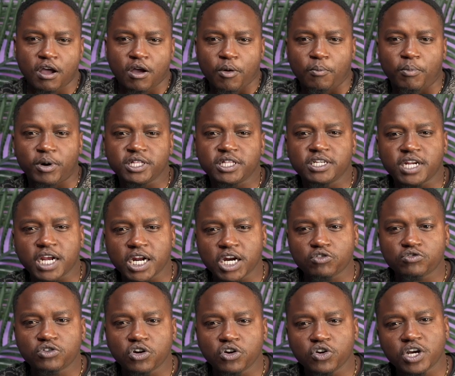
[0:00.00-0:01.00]
But the
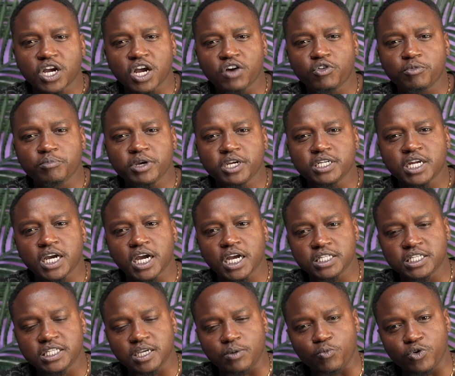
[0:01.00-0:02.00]
directory government had
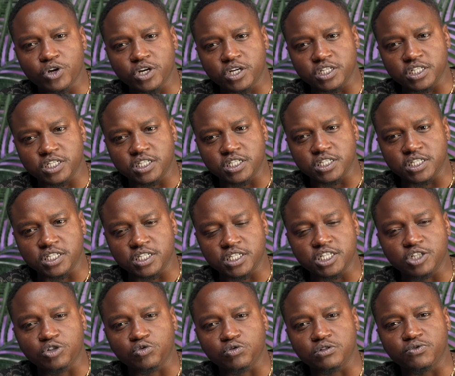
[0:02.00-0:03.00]
some weaknesses.
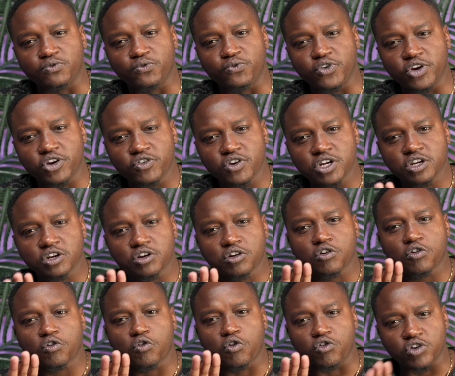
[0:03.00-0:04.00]
It was very
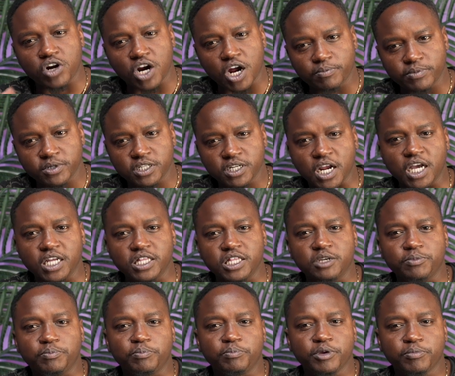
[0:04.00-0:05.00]
corrupt, and the
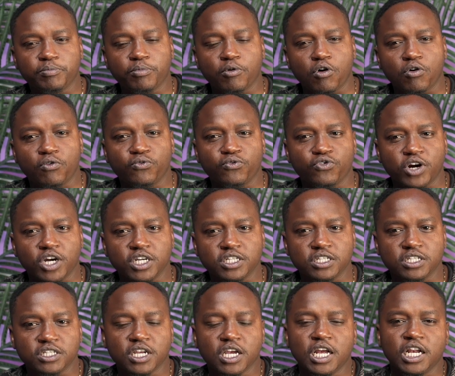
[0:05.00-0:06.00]
people of
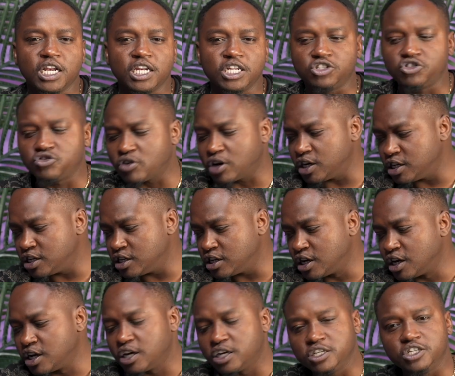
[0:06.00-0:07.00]
France literally
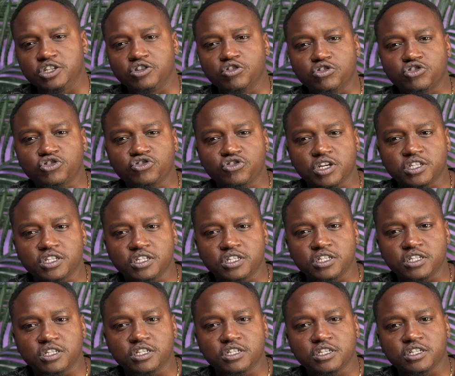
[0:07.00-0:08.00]
did not trust
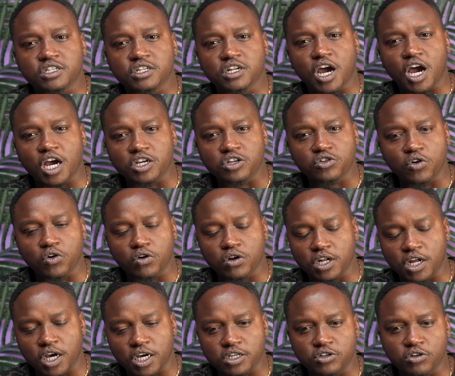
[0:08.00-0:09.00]
it at all,
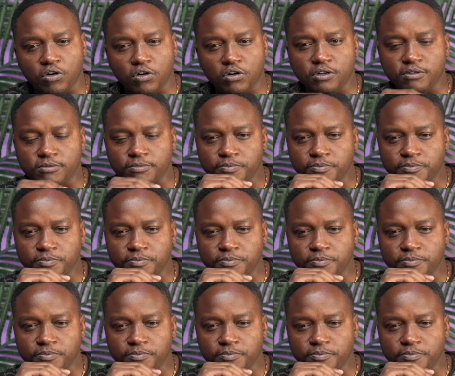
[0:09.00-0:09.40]
at all.